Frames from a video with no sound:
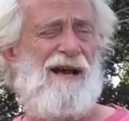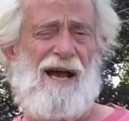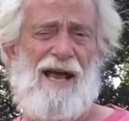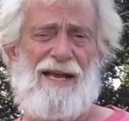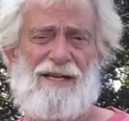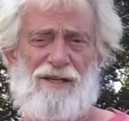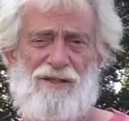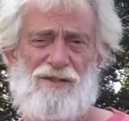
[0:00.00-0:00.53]

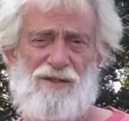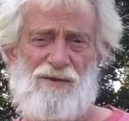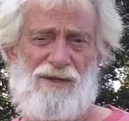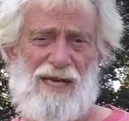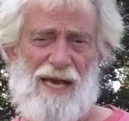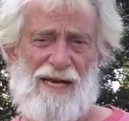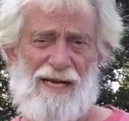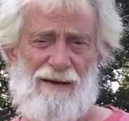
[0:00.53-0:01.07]
I could do
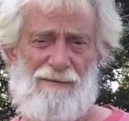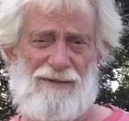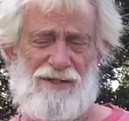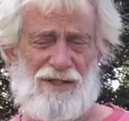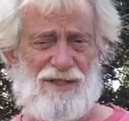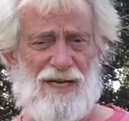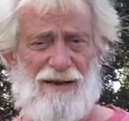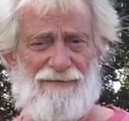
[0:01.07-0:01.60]
that. I would
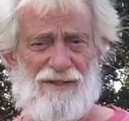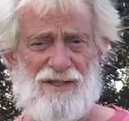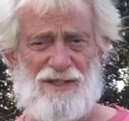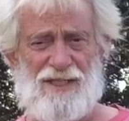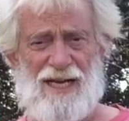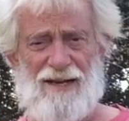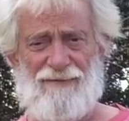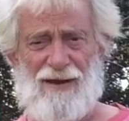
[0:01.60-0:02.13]
just have to
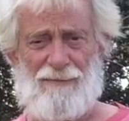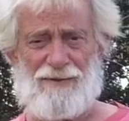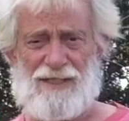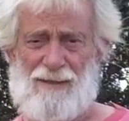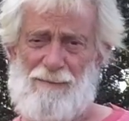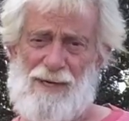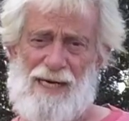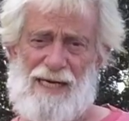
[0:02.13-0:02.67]
save up
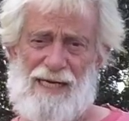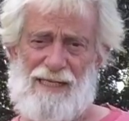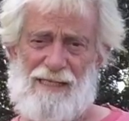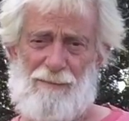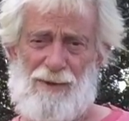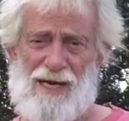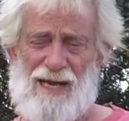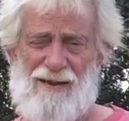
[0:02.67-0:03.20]
some money
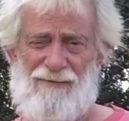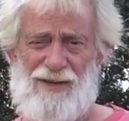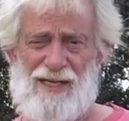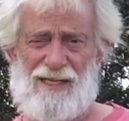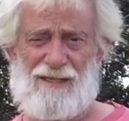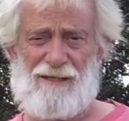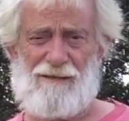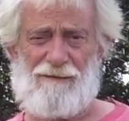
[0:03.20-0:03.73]
to buy a
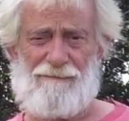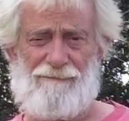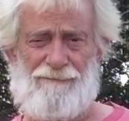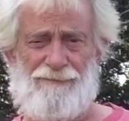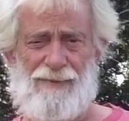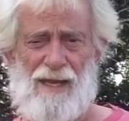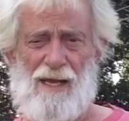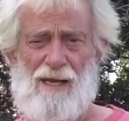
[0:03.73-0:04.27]
vehicle.
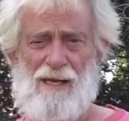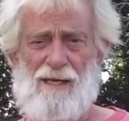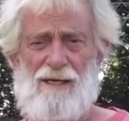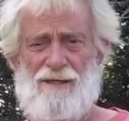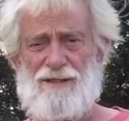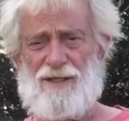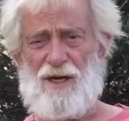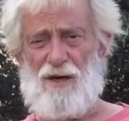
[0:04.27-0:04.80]

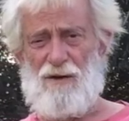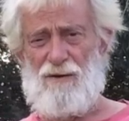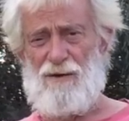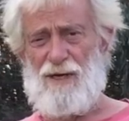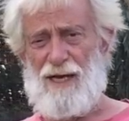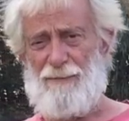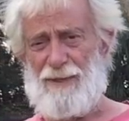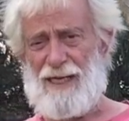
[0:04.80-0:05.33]
So
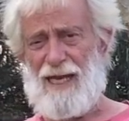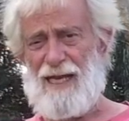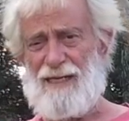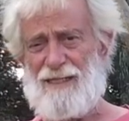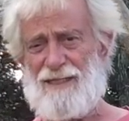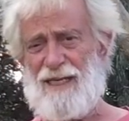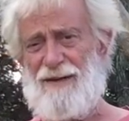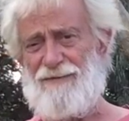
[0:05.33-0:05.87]
I began
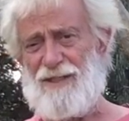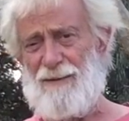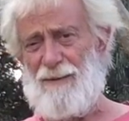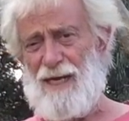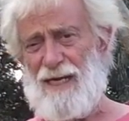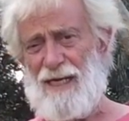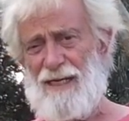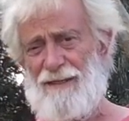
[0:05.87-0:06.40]
to save some
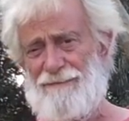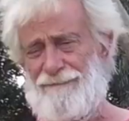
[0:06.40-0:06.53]
money.